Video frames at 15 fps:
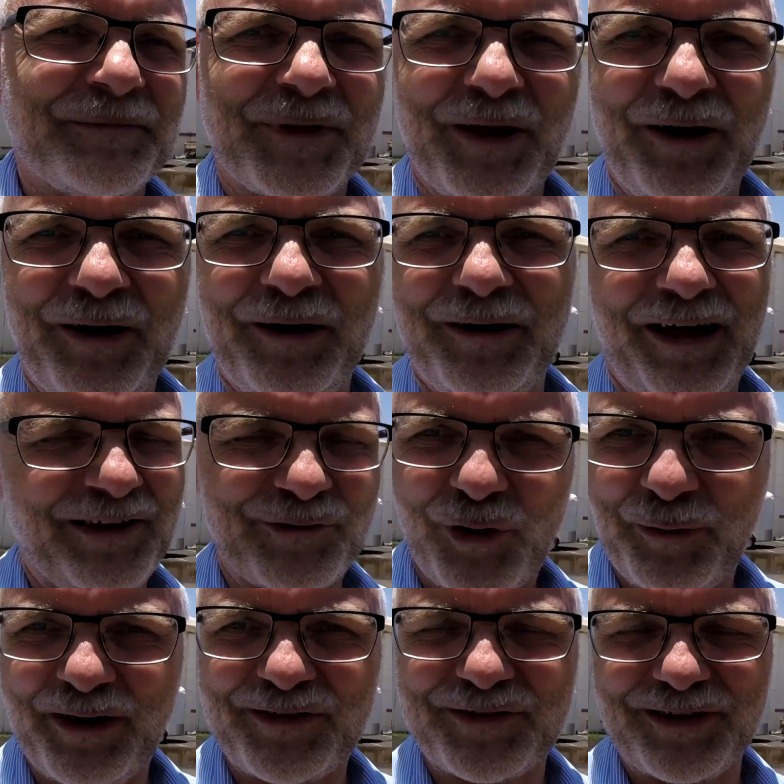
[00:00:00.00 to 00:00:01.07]
As
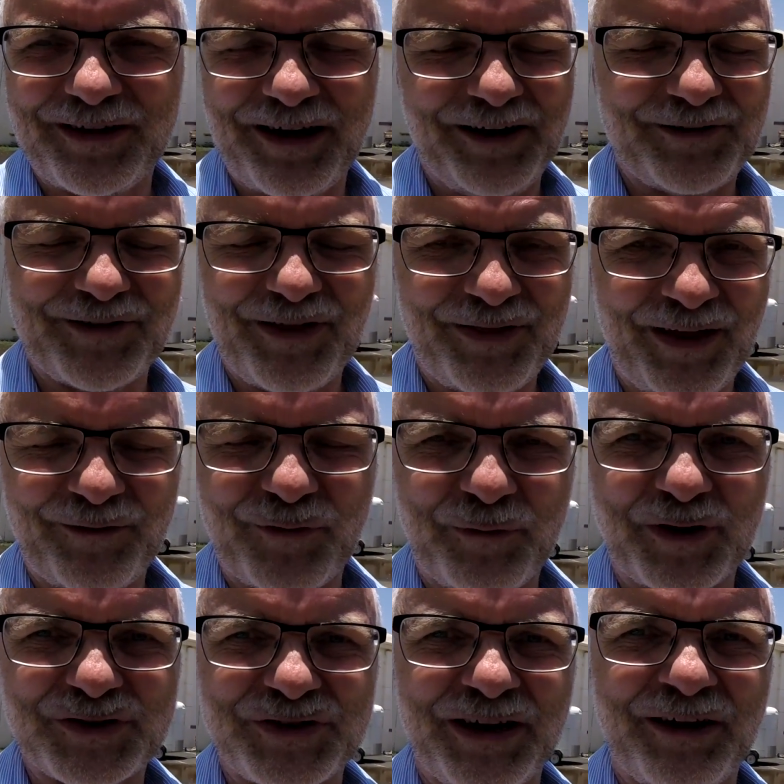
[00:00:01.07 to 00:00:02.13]
always guys, thanks for
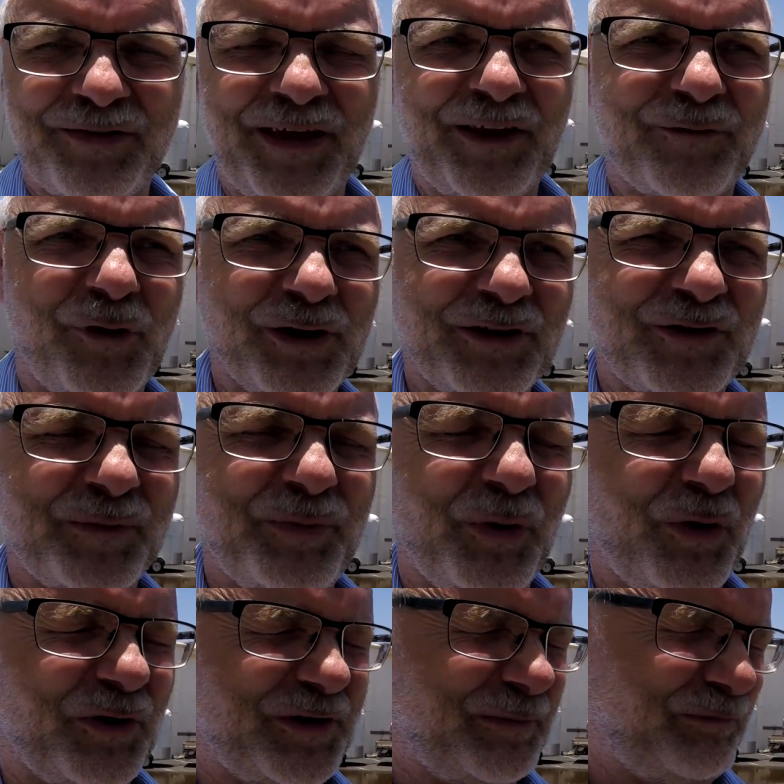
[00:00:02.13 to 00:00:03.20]
watching, thanks for your
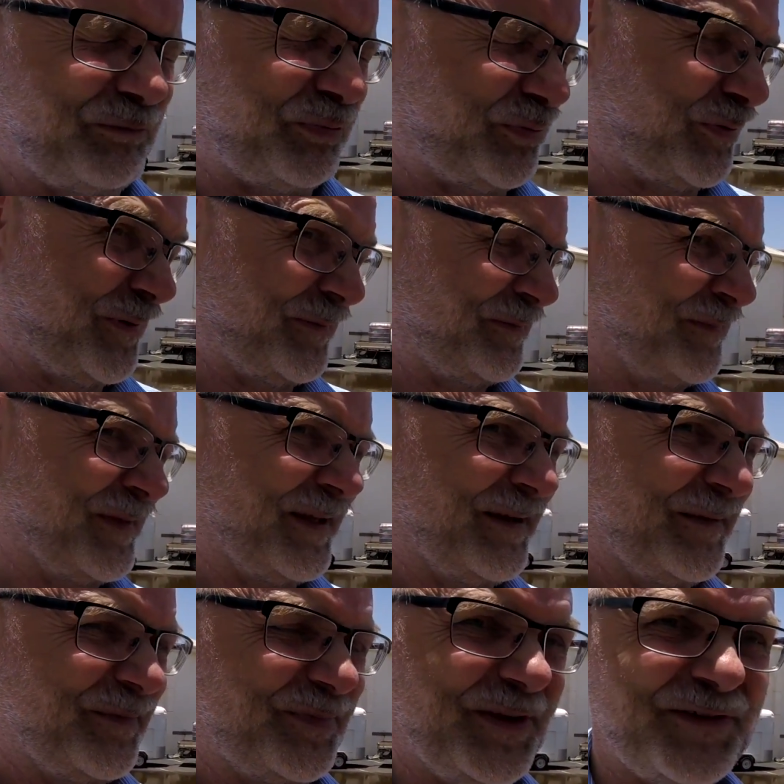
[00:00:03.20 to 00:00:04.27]
support.
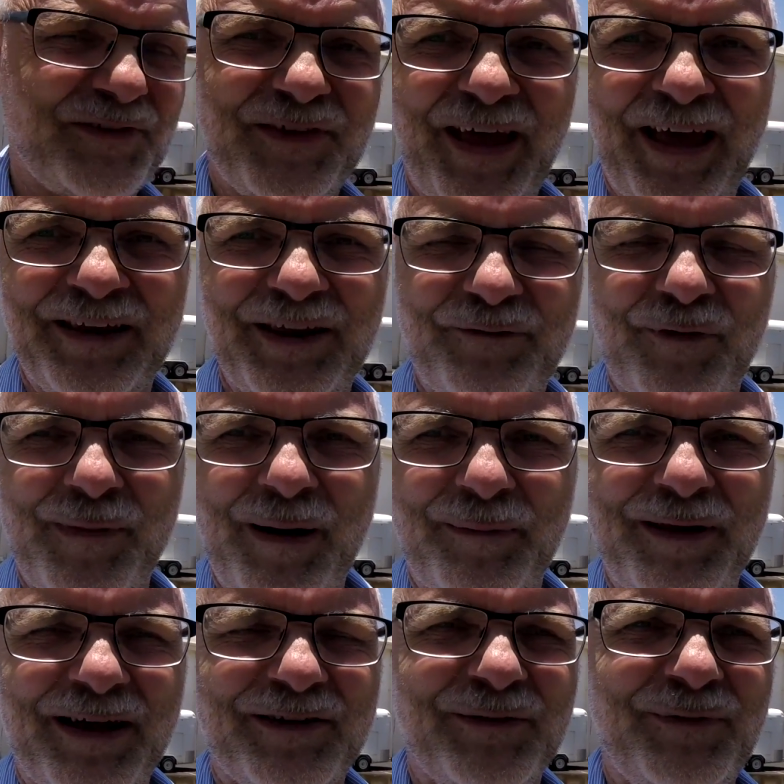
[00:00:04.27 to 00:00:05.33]
This is Andy from
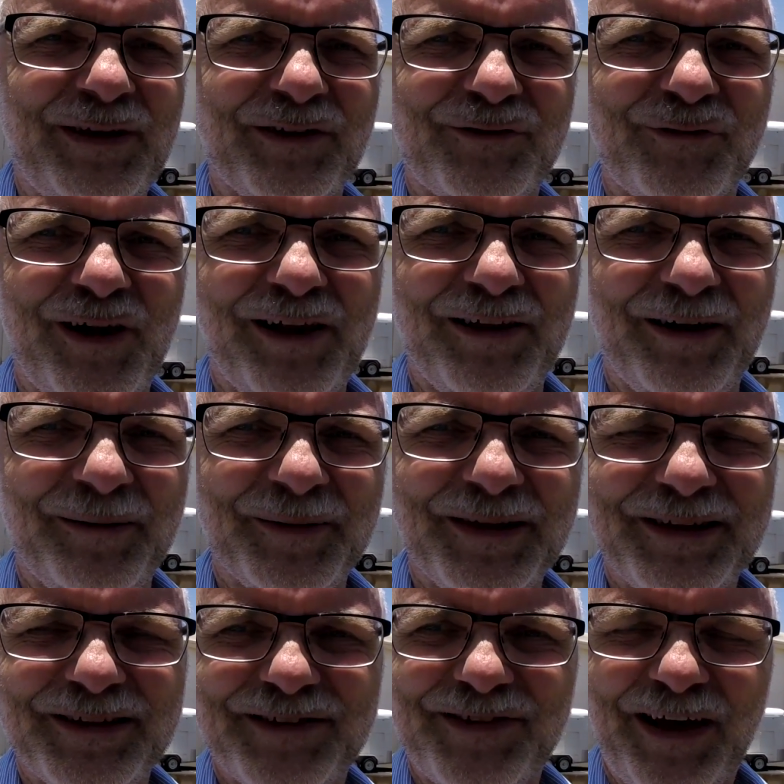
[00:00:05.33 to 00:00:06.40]
Unplugged TV Australia,
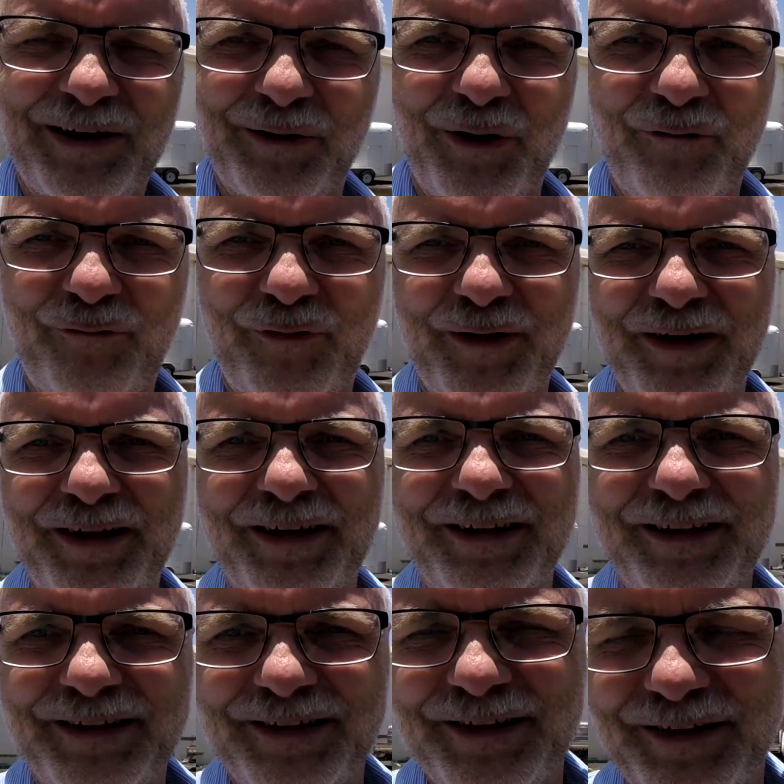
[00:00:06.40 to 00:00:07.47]
signing off.
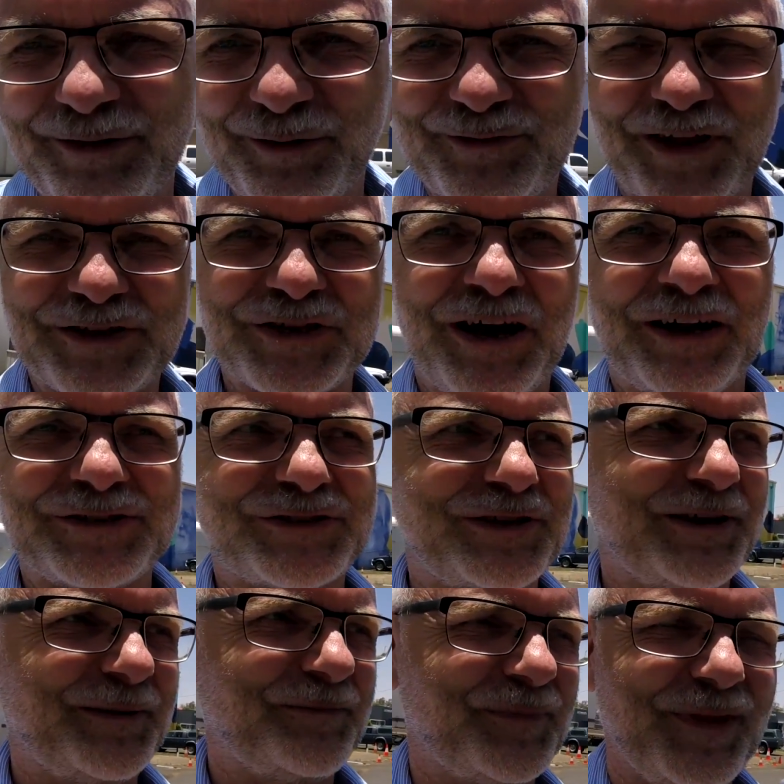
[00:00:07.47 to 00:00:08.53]
You stay charged,
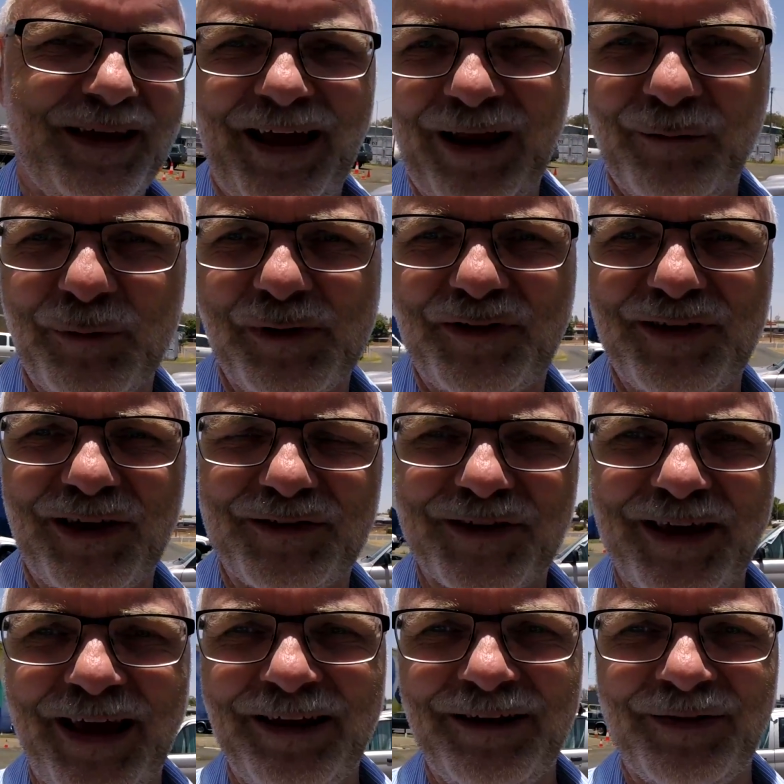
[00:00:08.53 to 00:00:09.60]
and we will see us
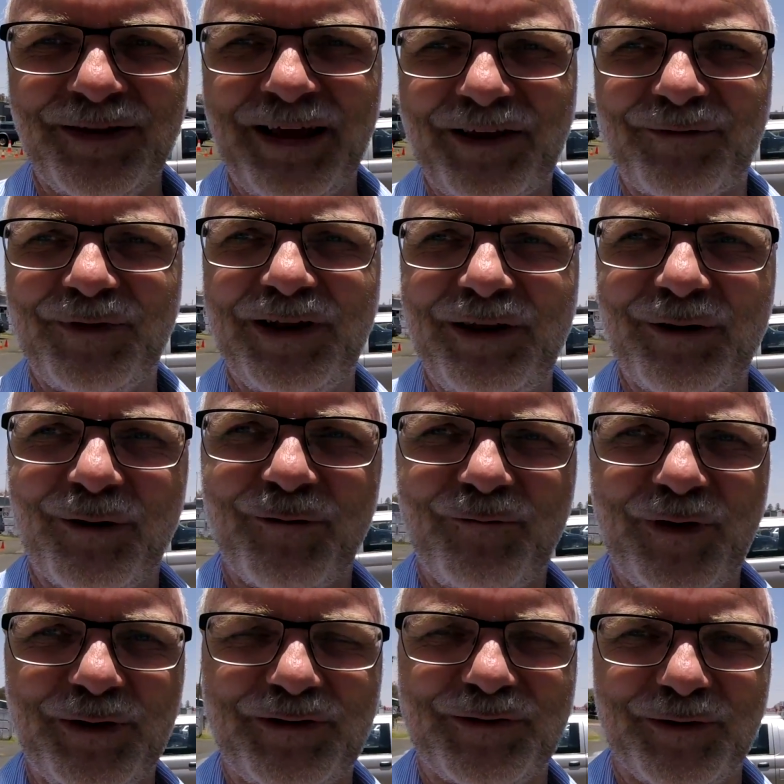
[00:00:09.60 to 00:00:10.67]
again in the next video
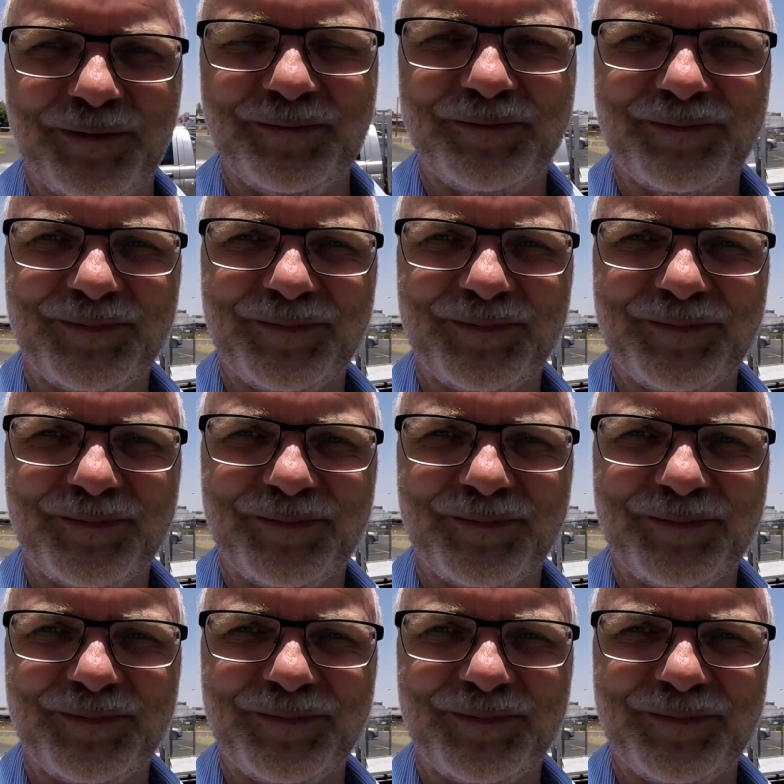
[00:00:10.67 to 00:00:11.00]
very soon.